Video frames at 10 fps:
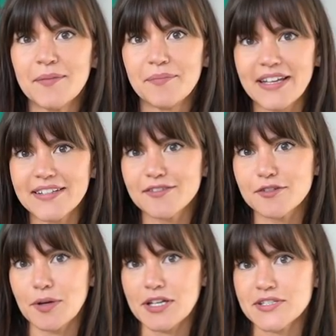massive
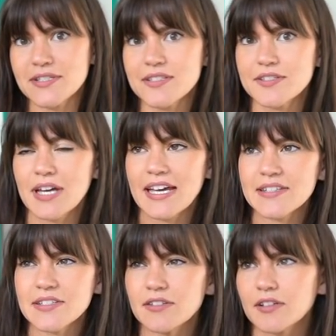questions to
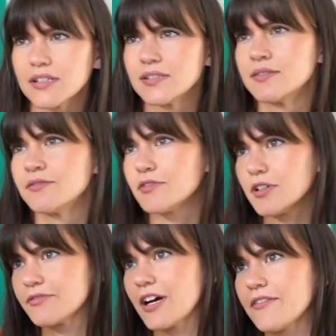answer, or four
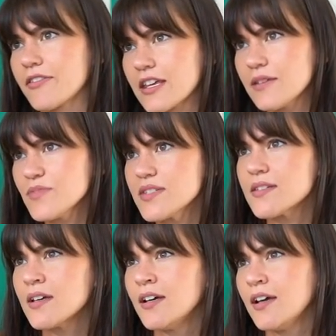or five
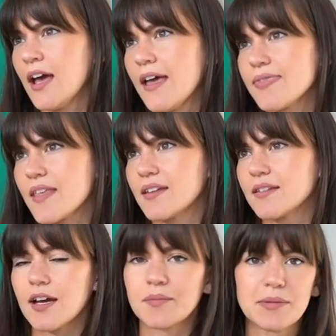themes, and then
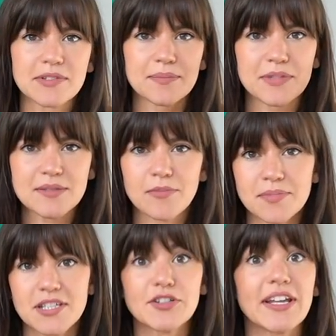maybe some bits and
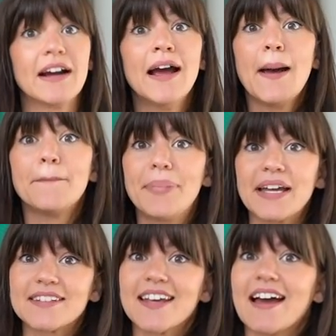bobs here and there.
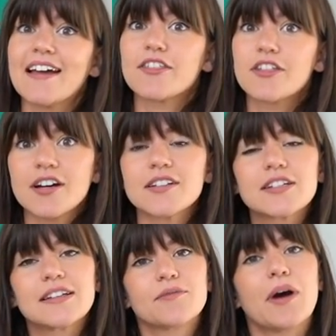But I thought,
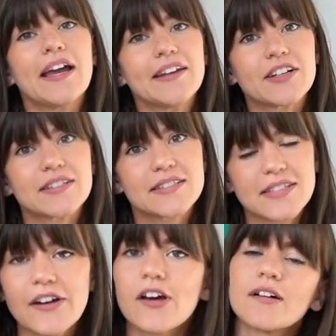why not
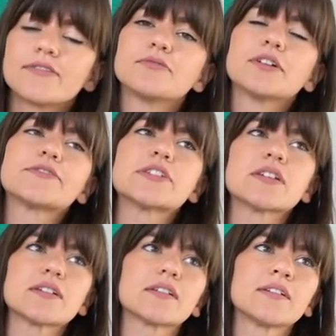start off with
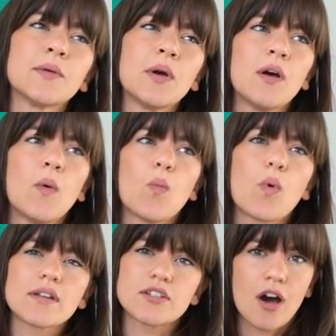the
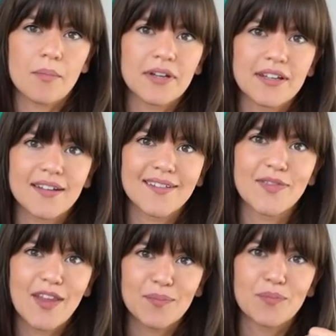one topic
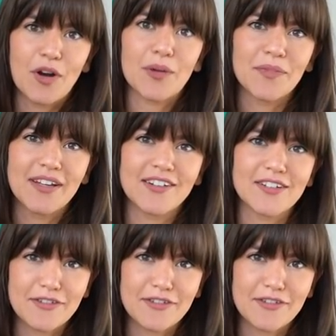that brought me here in the